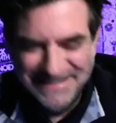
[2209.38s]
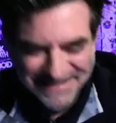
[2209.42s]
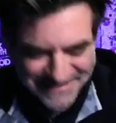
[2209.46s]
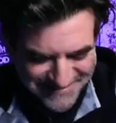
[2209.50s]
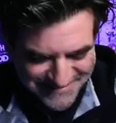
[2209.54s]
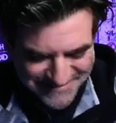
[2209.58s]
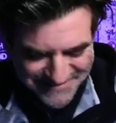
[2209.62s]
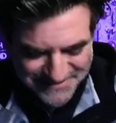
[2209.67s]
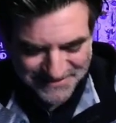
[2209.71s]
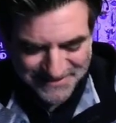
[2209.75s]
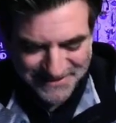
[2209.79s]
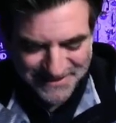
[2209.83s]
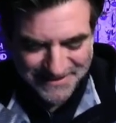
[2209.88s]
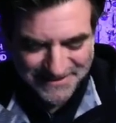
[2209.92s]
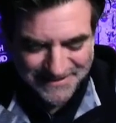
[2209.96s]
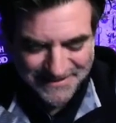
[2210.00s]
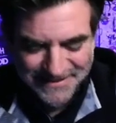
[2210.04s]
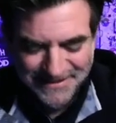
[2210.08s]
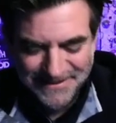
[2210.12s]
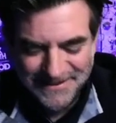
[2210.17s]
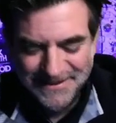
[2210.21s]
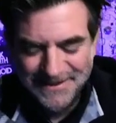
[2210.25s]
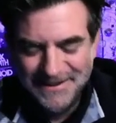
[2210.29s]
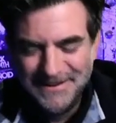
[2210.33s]
Hold on.
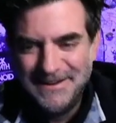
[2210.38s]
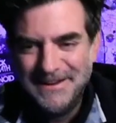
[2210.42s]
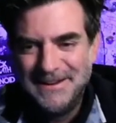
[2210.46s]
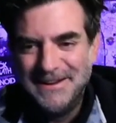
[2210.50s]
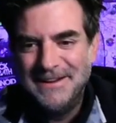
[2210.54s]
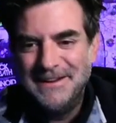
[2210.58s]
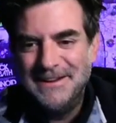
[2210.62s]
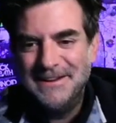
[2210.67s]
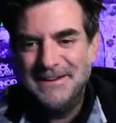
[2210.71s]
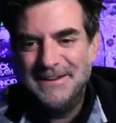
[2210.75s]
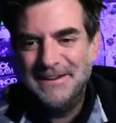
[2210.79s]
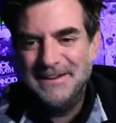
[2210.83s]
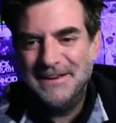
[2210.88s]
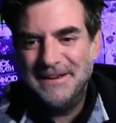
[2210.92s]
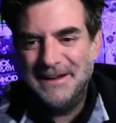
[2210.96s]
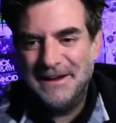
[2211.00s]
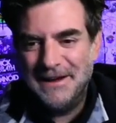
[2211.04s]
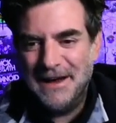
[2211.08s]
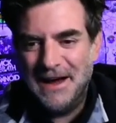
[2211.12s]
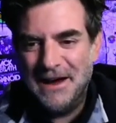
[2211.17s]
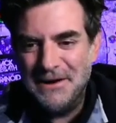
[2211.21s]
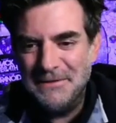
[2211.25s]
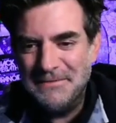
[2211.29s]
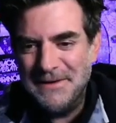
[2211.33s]

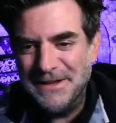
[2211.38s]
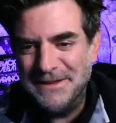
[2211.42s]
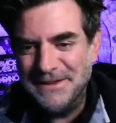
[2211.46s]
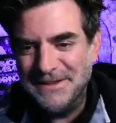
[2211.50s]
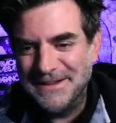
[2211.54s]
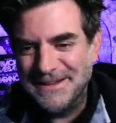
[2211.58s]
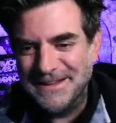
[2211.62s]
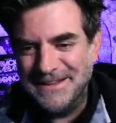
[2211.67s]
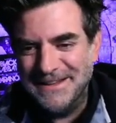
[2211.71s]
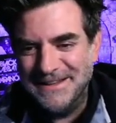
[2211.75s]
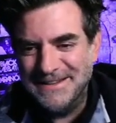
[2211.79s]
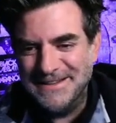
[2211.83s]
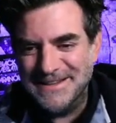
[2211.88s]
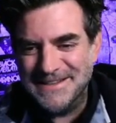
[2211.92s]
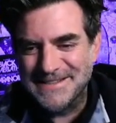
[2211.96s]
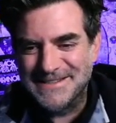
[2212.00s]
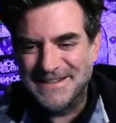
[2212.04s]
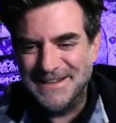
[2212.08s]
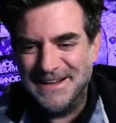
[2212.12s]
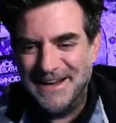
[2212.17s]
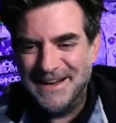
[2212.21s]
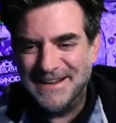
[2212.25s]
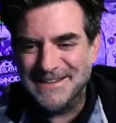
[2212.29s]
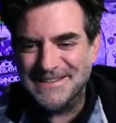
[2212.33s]
How am I looking in
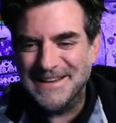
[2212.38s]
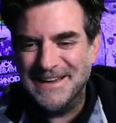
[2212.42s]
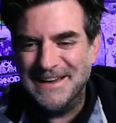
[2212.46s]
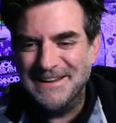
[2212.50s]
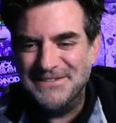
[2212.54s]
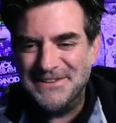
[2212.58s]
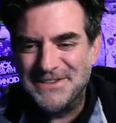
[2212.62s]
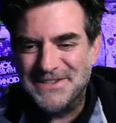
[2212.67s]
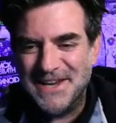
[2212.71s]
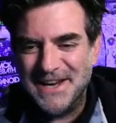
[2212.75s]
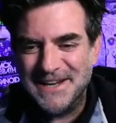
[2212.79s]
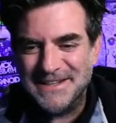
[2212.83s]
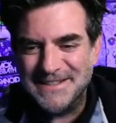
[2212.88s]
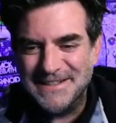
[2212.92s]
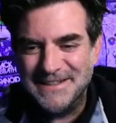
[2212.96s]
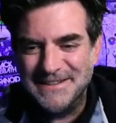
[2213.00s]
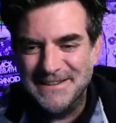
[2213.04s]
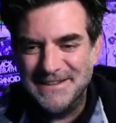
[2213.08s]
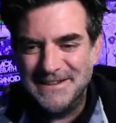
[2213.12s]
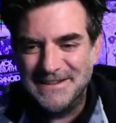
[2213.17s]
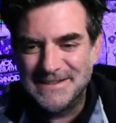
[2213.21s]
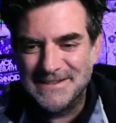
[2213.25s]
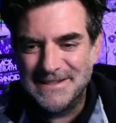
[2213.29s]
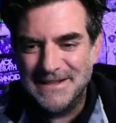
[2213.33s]
Discogs? I haven't checked in a
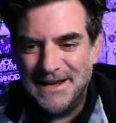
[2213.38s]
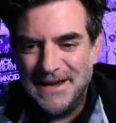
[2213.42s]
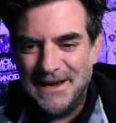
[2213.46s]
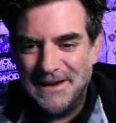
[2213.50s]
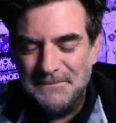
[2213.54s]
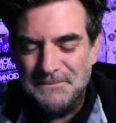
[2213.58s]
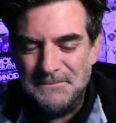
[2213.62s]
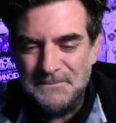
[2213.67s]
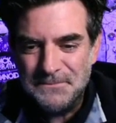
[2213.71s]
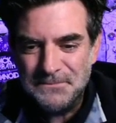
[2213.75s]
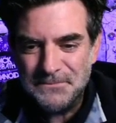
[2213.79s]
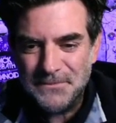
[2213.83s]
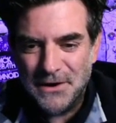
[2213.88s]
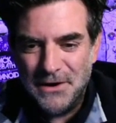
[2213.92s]
long time.